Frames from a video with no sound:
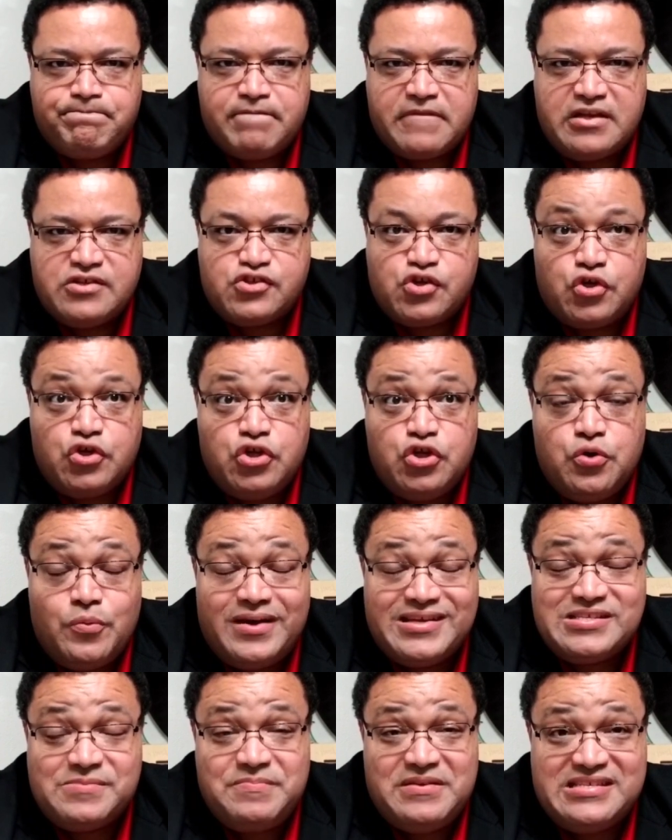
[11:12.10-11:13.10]
So
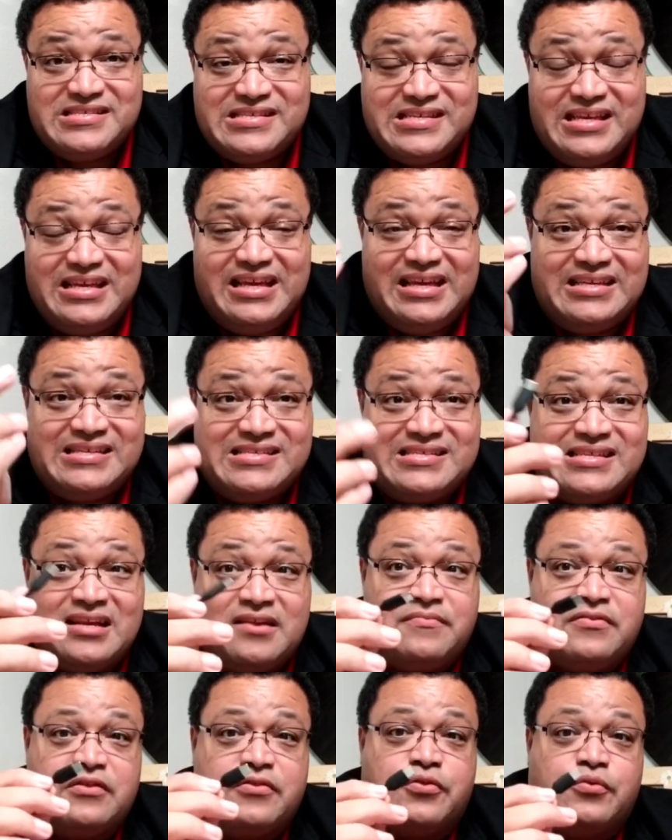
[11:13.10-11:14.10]
USB-C instead
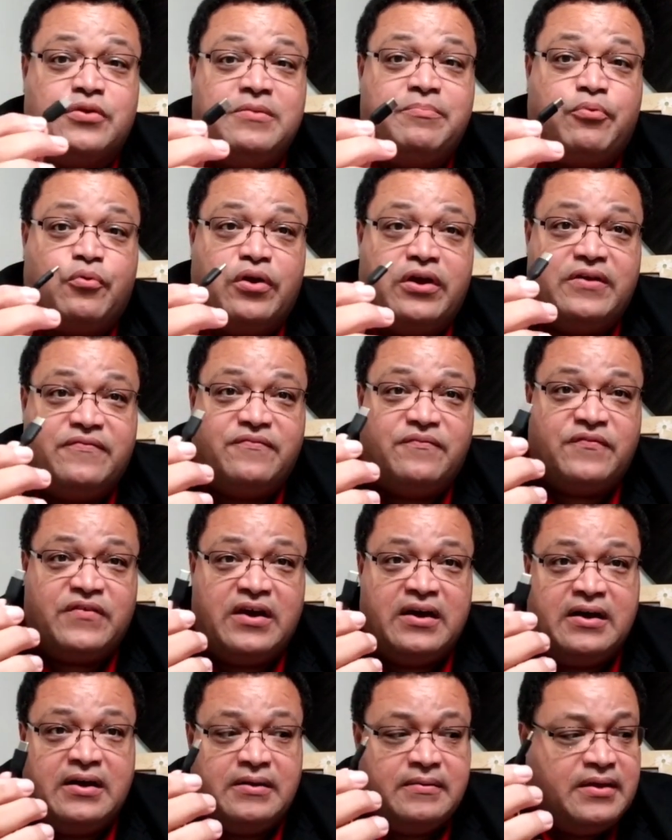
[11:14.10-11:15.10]
of the
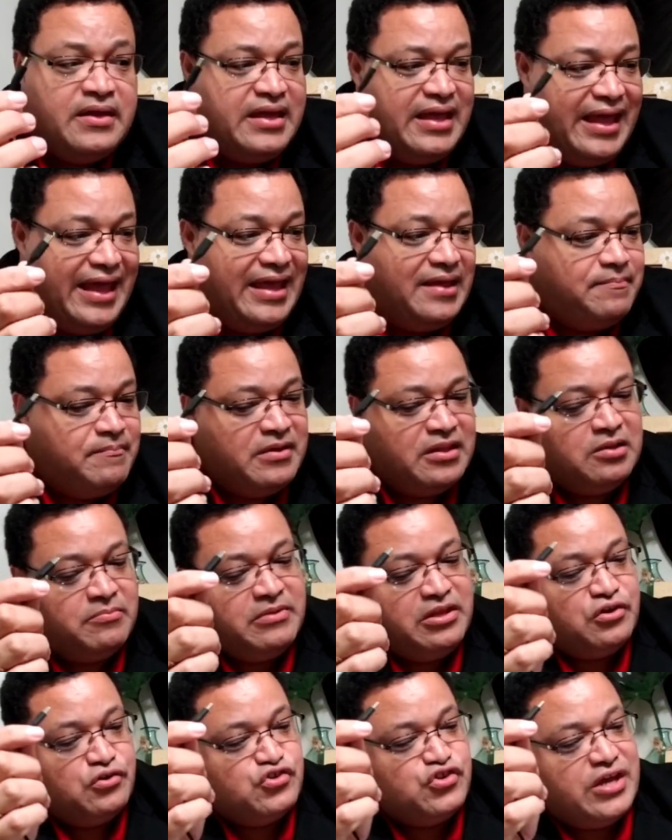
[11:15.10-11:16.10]
3.8
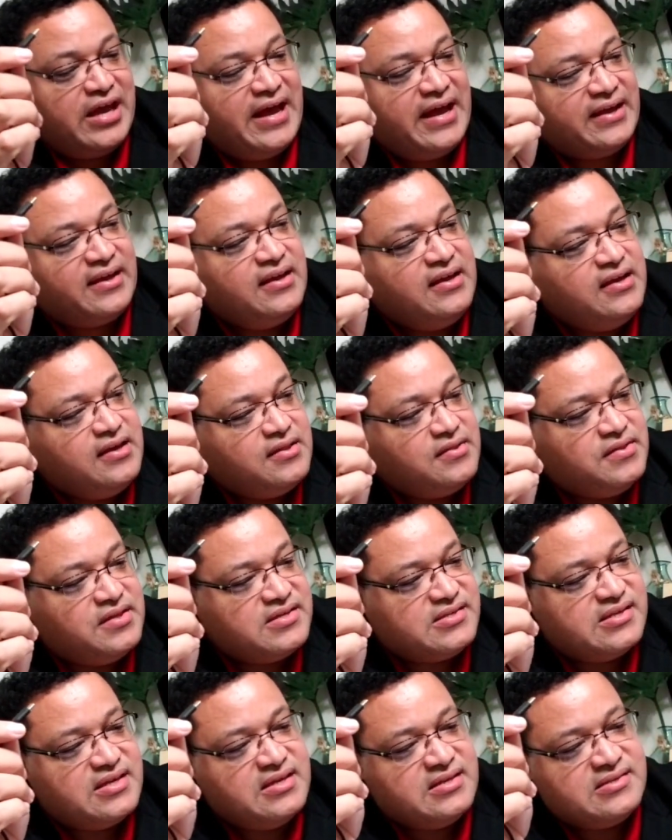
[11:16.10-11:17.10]
millimeter jack.
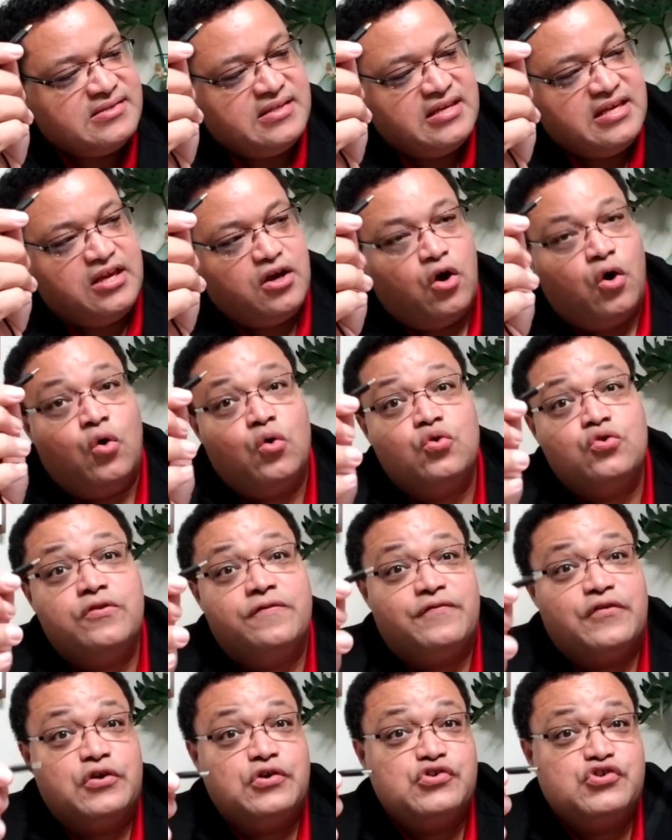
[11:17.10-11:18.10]
This is the old
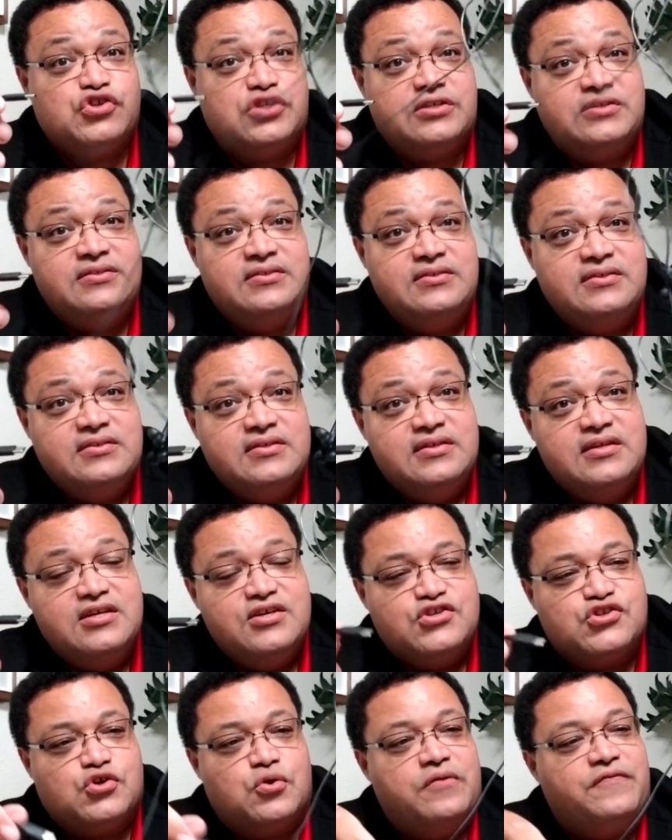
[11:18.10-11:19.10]
version.
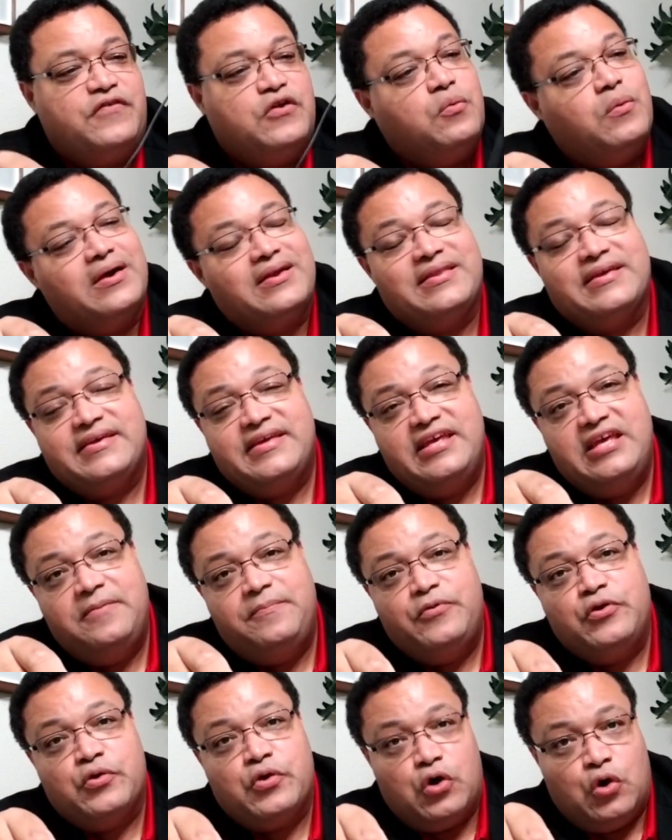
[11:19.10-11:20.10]
So if you wanted to
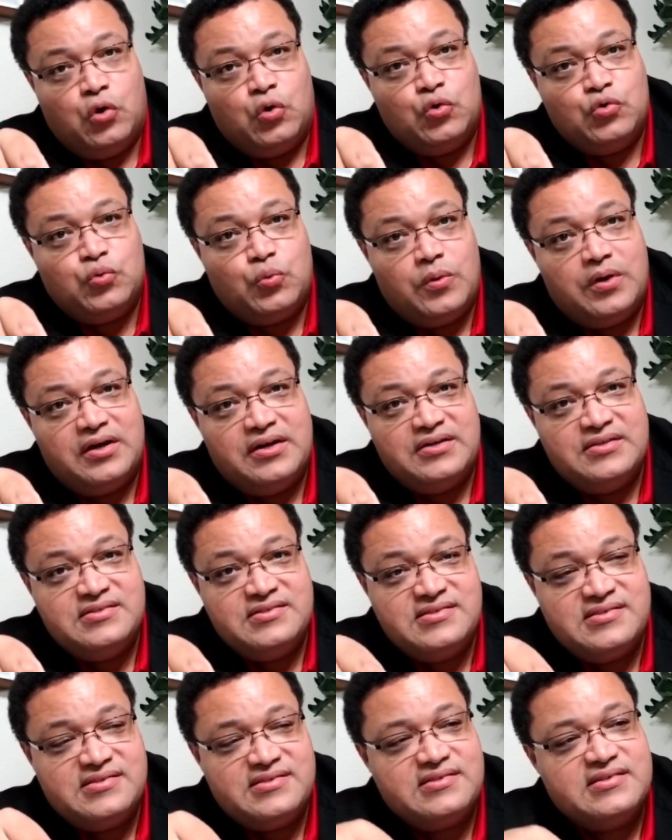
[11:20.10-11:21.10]
keep your old
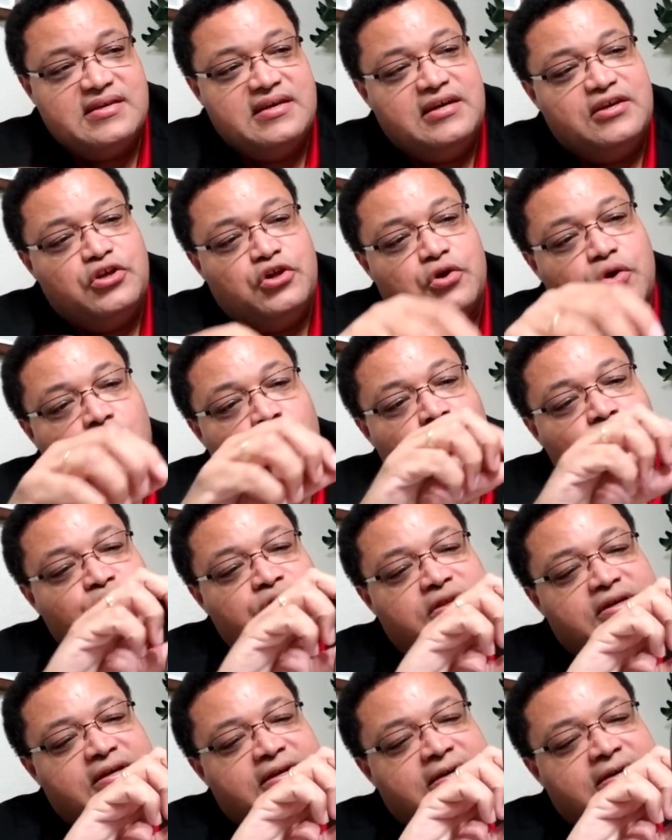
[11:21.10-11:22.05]
ones, your old